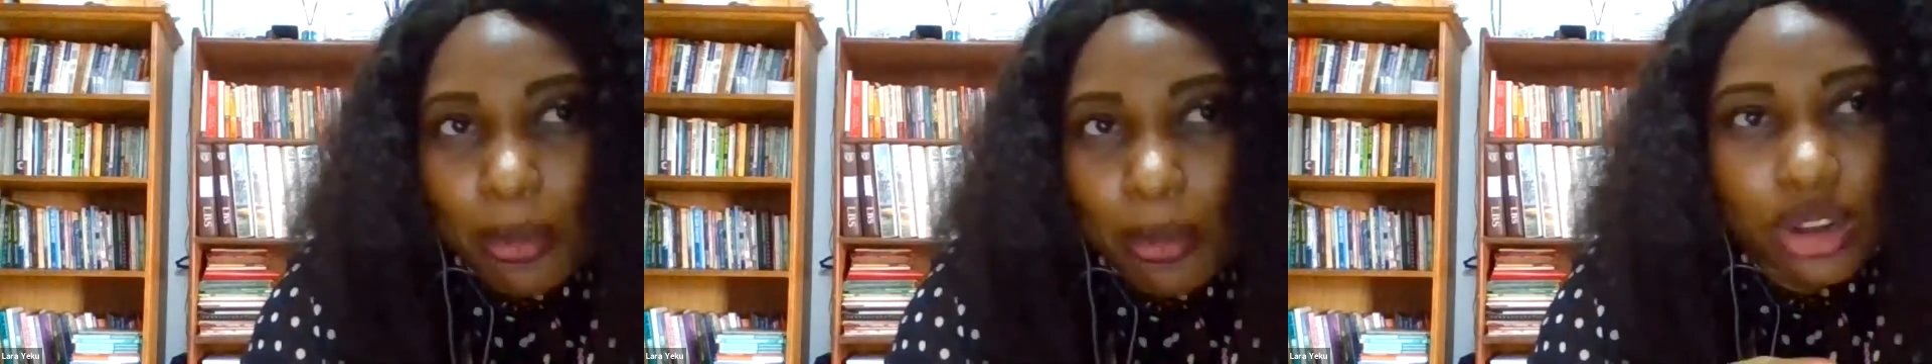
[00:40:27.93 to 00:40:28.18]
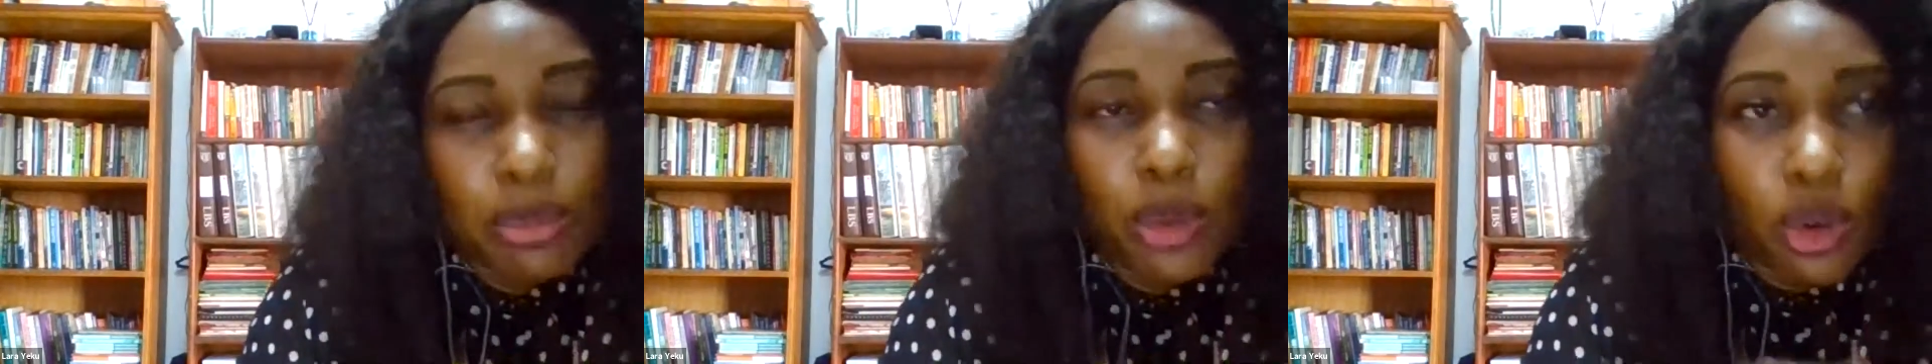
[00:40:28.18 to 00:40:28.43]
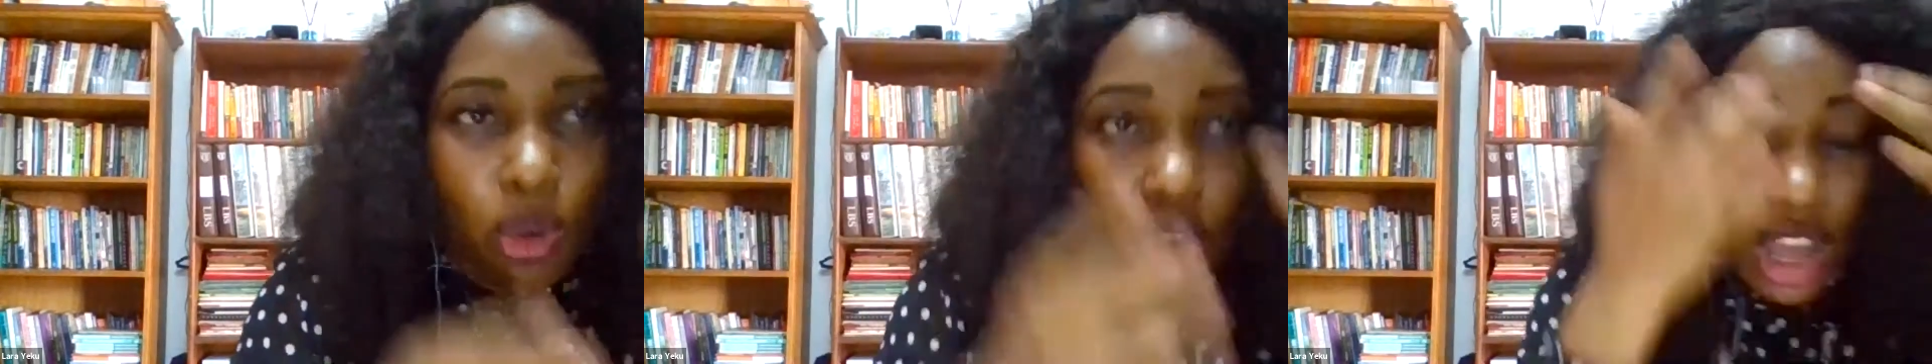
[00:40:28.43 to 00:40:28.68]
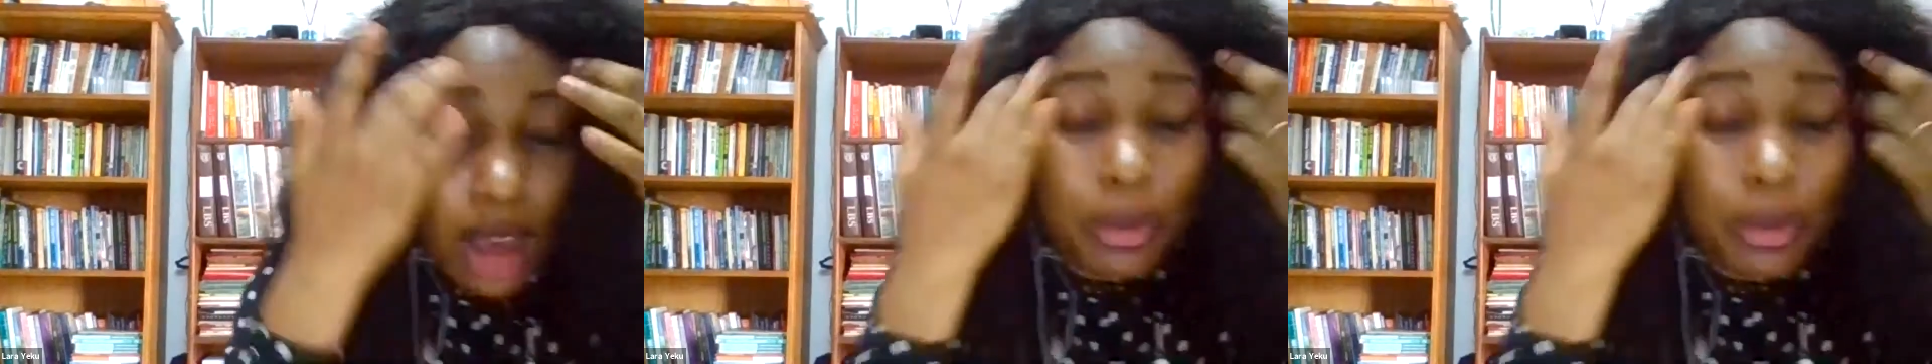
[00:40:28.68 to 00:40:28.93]
Or no,
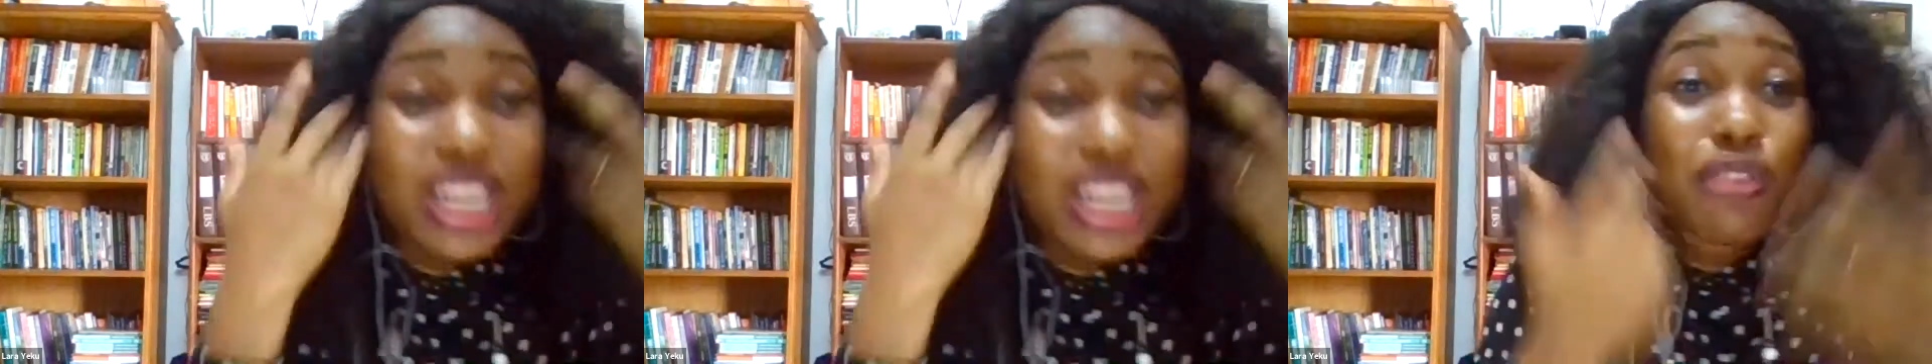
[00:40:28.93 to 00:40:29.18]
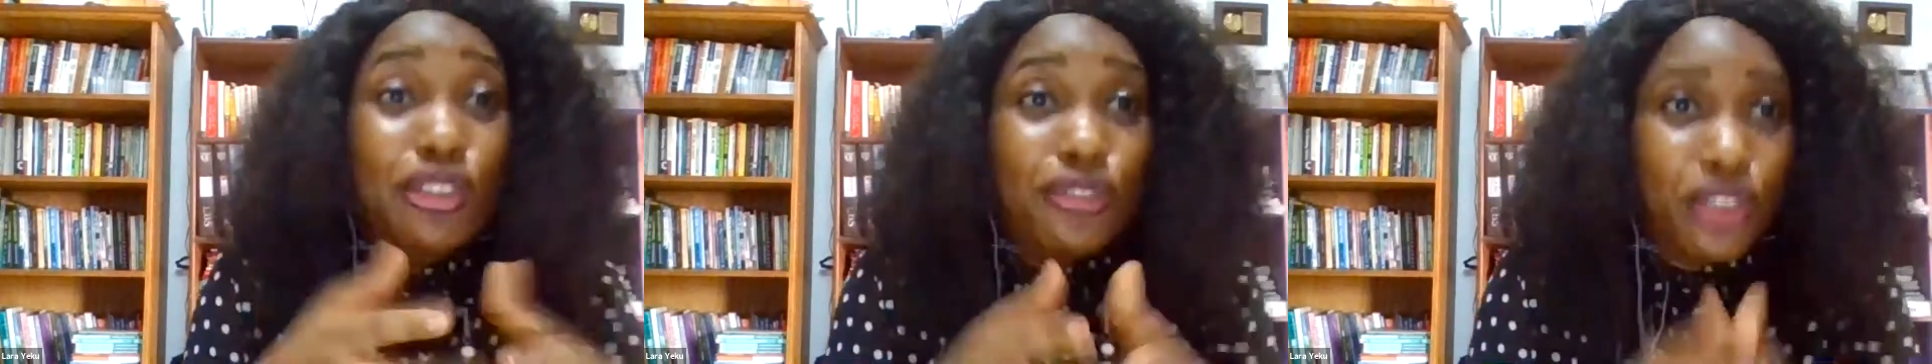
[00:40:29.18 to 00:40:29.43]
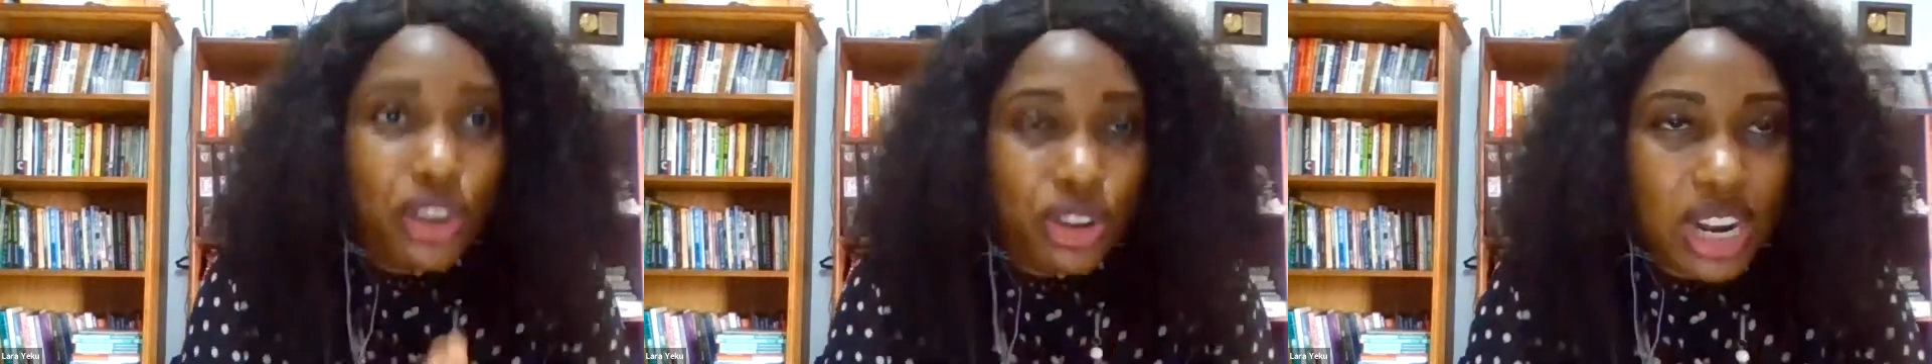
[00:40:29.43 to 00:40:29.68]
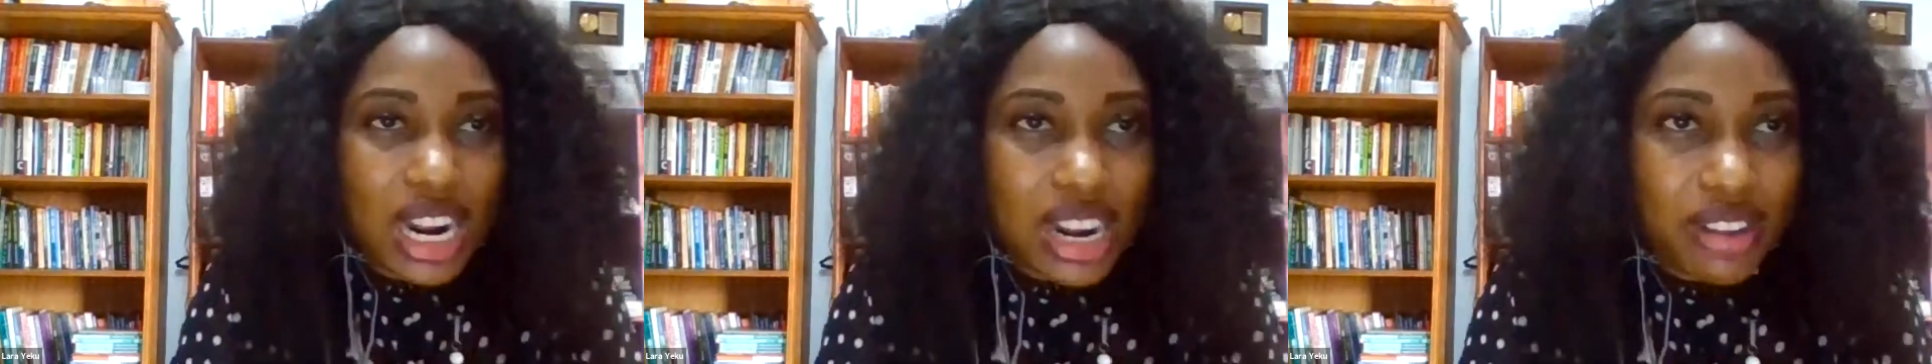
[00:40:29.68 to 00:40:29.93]
but even for your
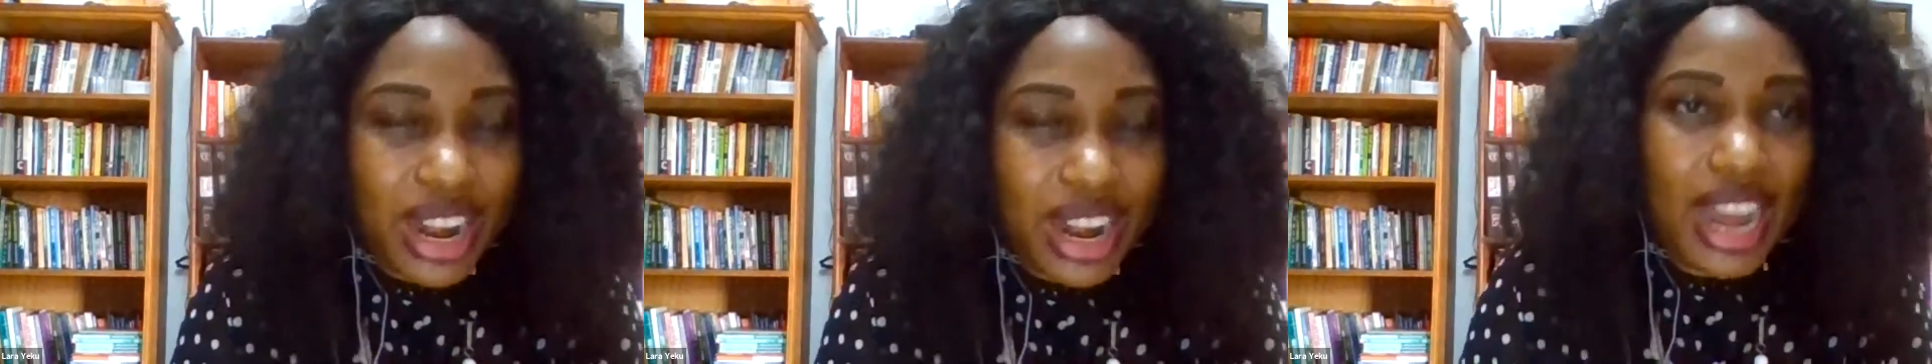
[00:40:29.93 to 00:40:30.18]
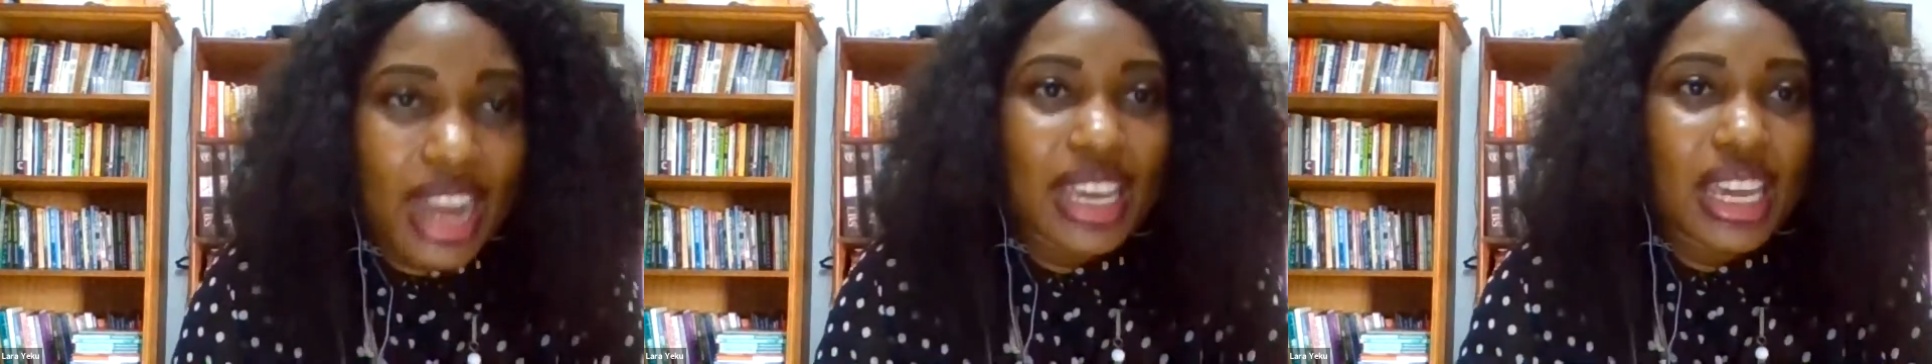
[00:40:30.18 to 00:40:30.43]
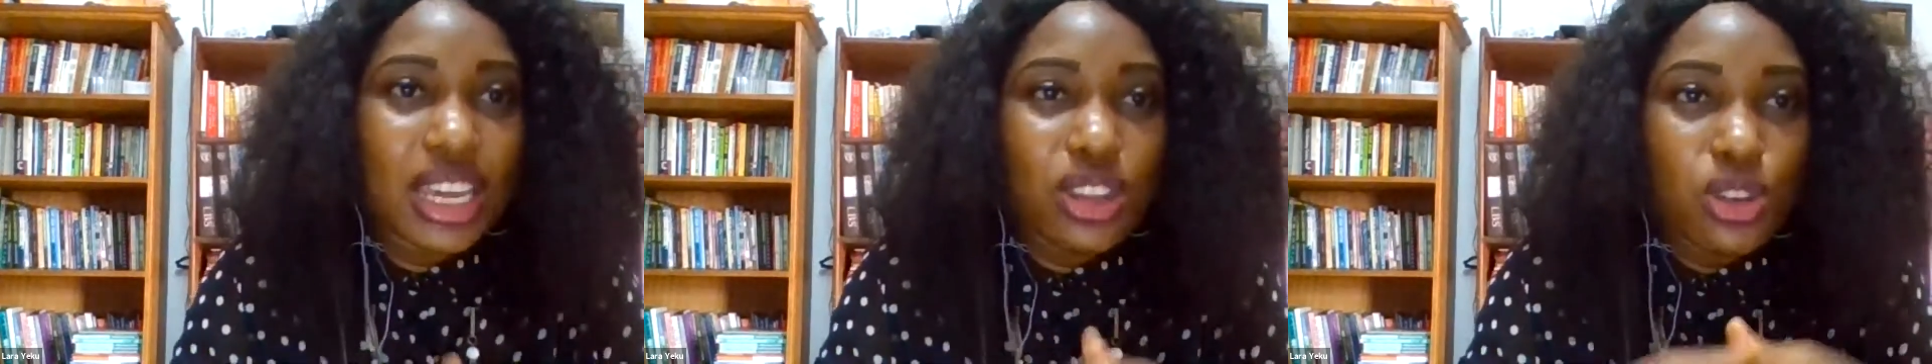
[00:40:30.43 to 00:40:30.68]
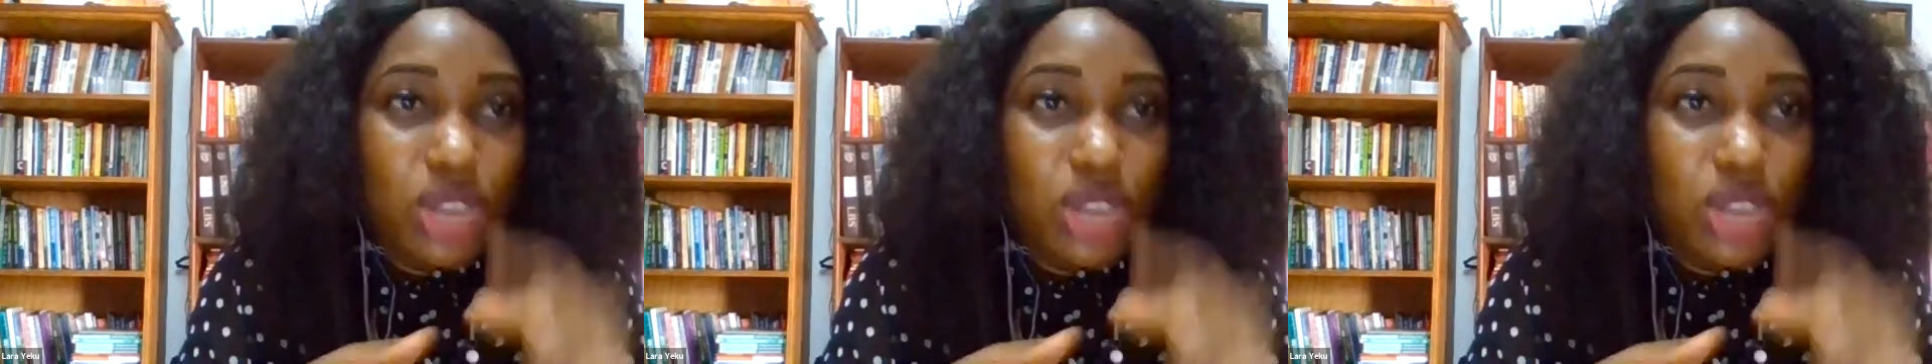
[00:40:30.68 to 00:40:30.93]
career,
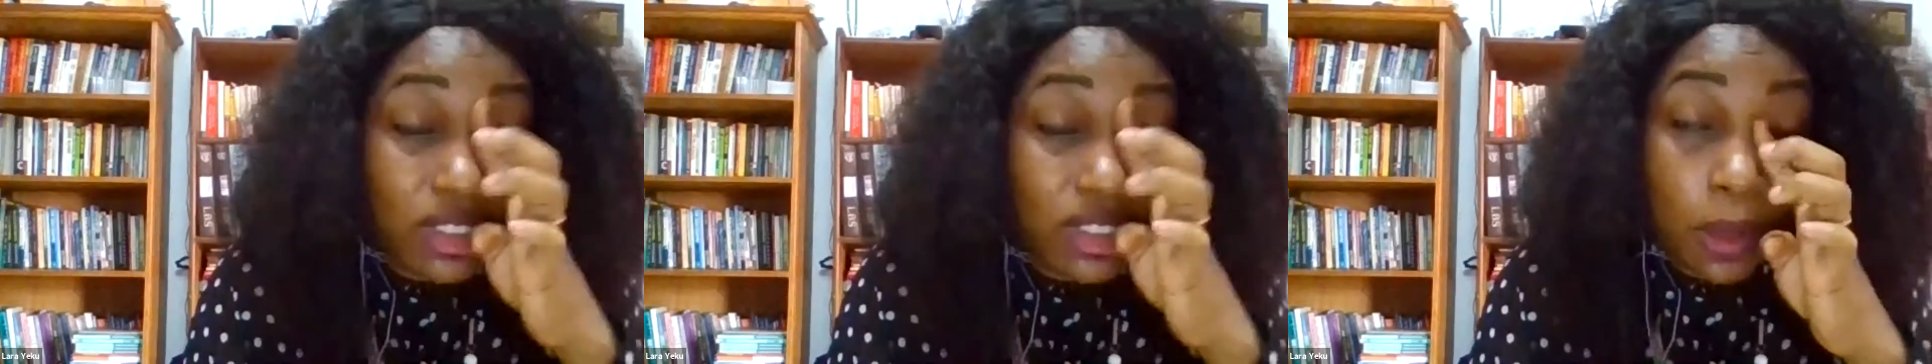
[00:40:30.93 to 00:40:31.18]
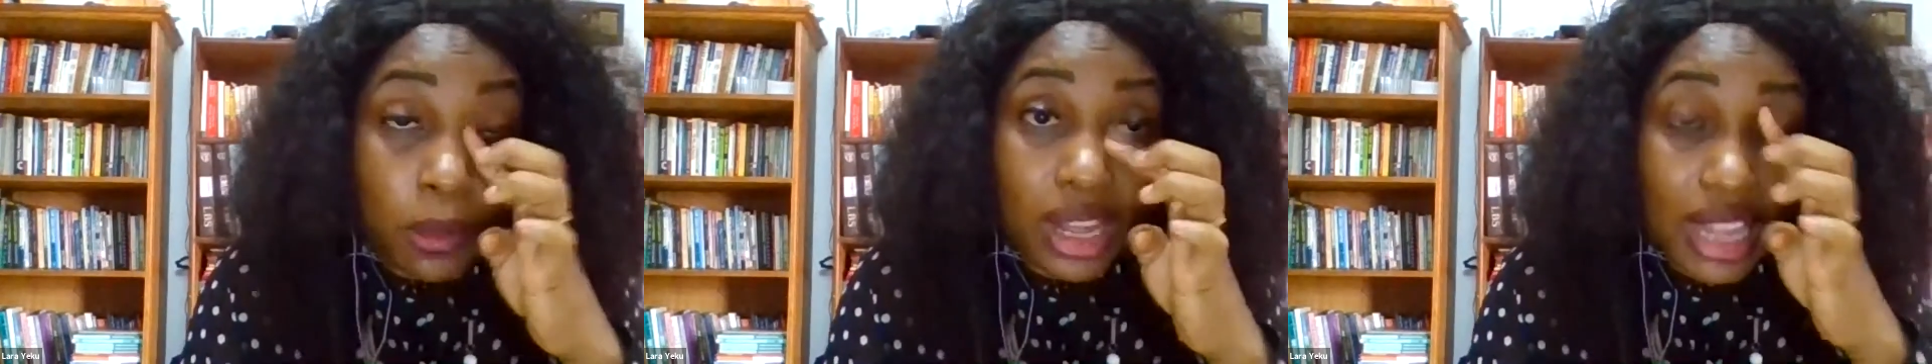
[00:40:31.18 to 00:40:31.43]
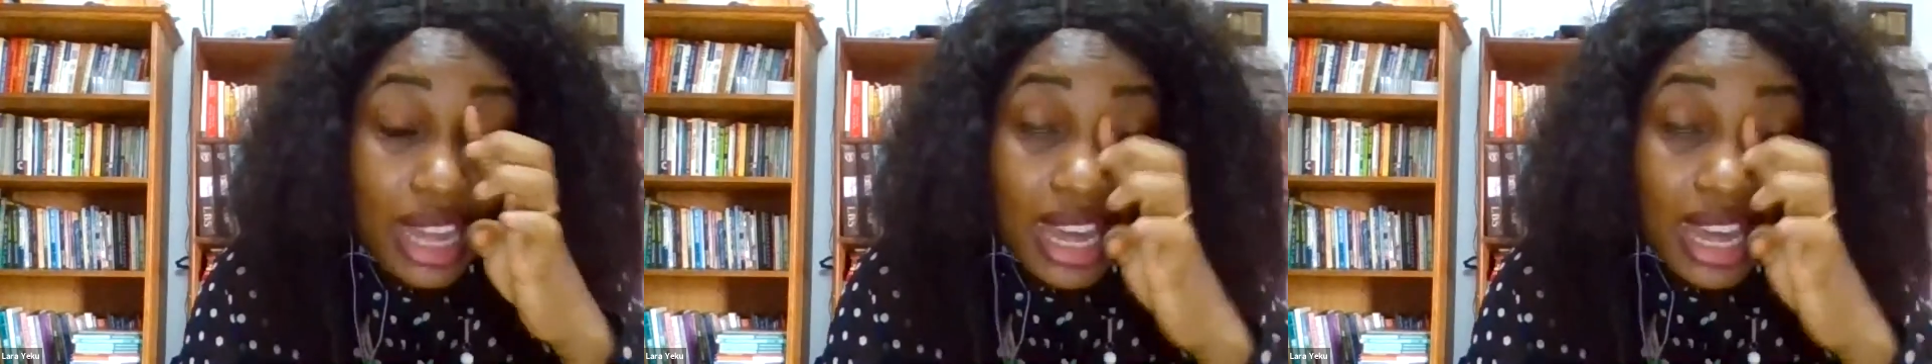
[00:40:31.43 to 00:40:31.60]
you need someone